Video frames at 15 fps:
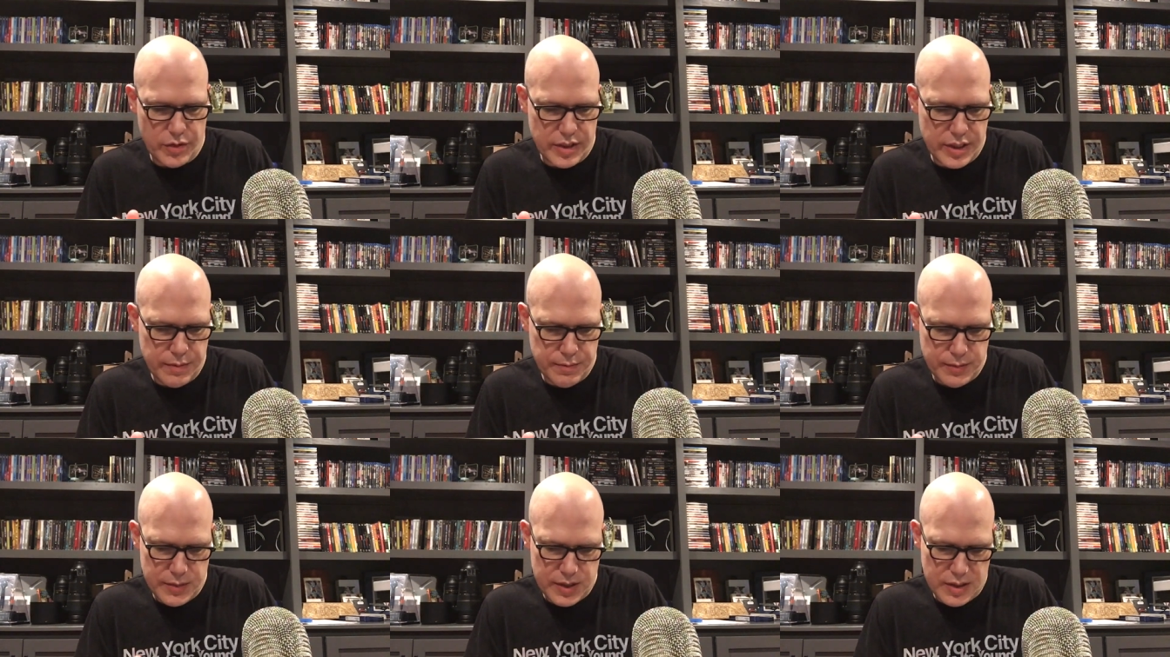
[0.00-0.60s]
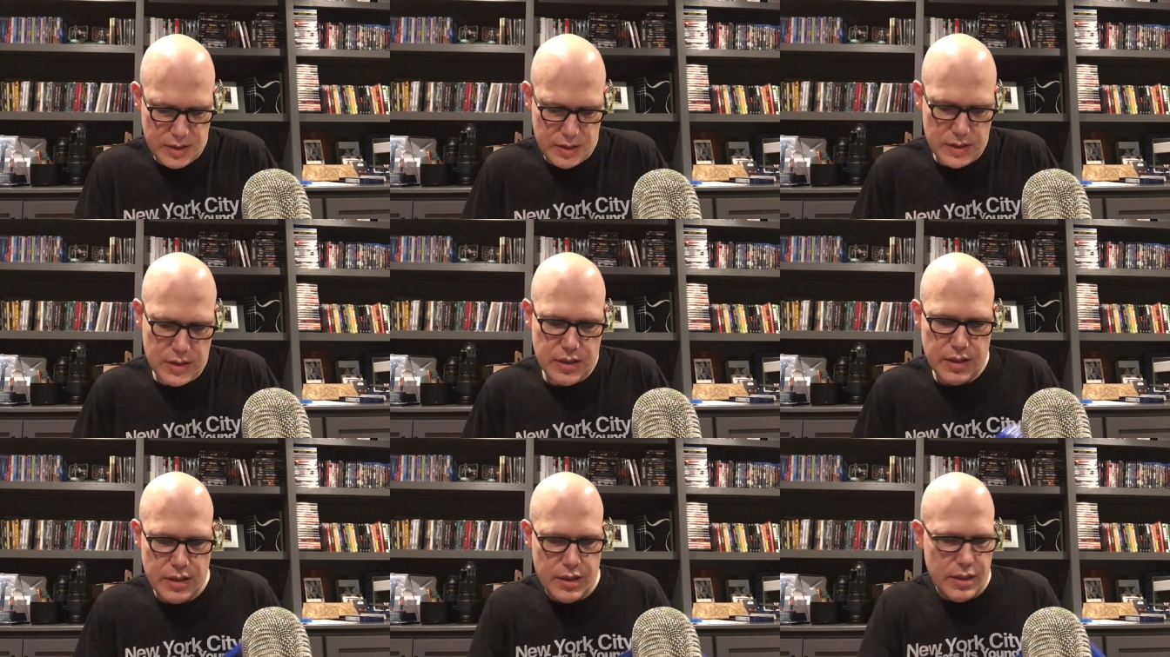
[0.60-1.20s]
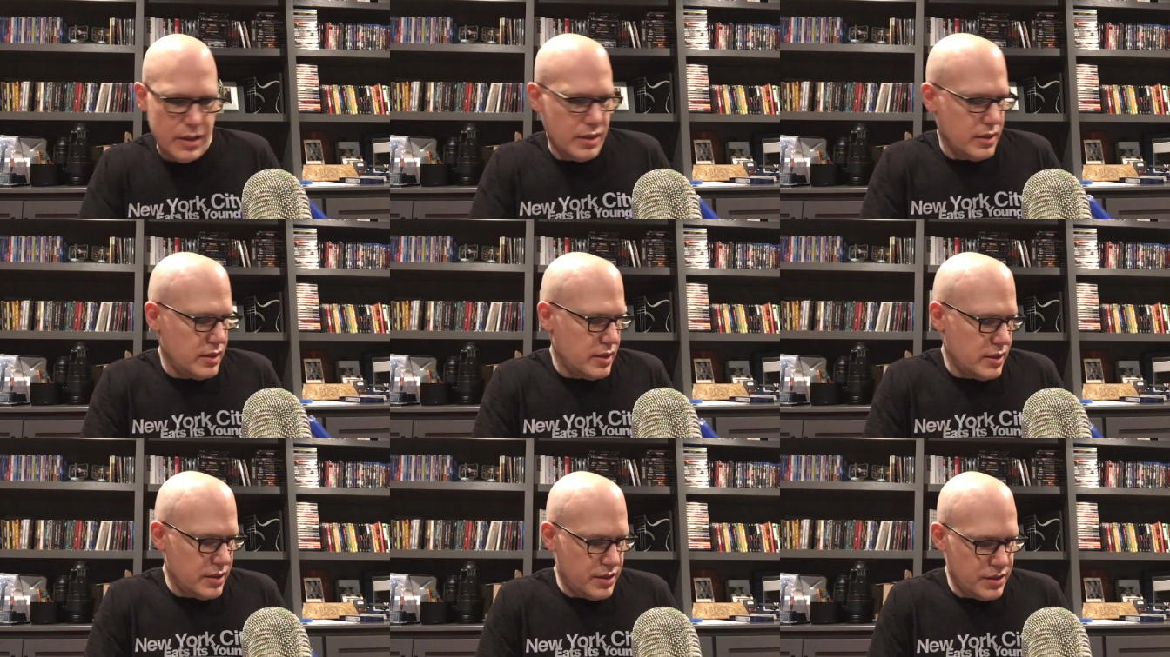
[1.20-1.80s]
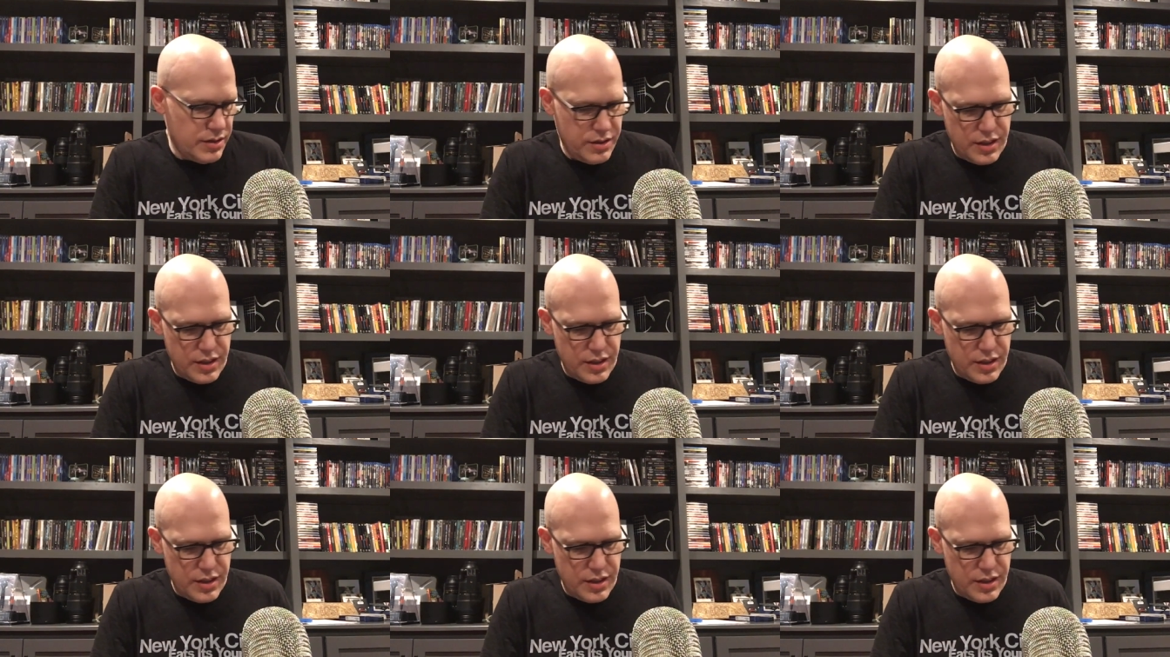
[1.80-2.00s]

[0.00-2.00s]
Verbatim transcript: there. Let's see